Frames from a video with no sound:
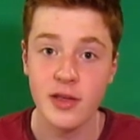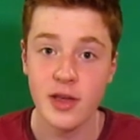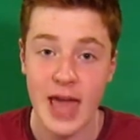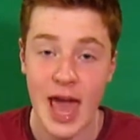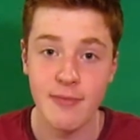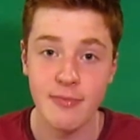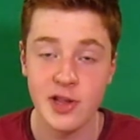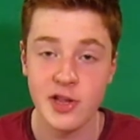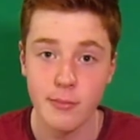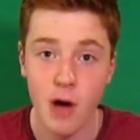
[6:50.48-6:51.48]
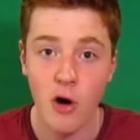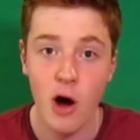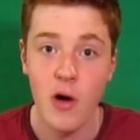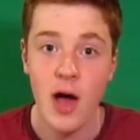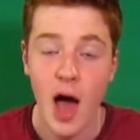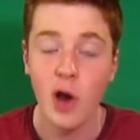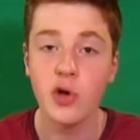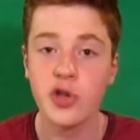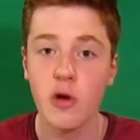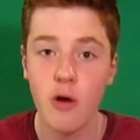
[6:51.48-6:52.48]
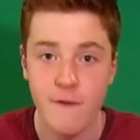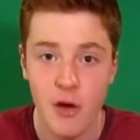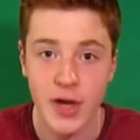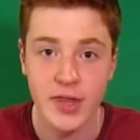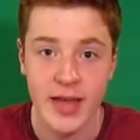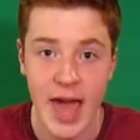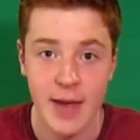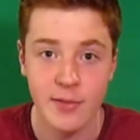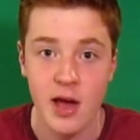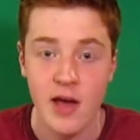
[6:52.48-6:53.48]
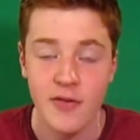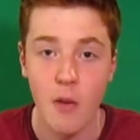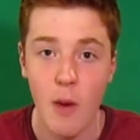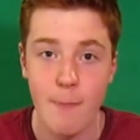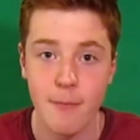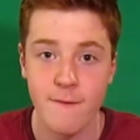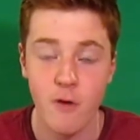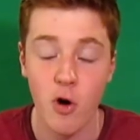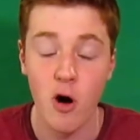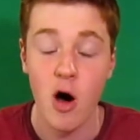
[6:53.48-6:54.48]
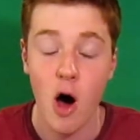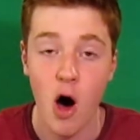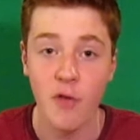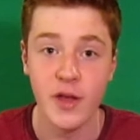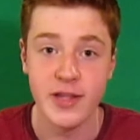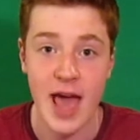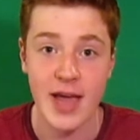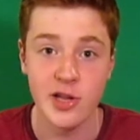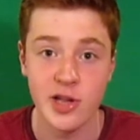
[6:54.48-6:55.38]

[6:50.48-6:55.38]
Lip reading: to the game that's tomorrow and also reviewing the games that went before on the day.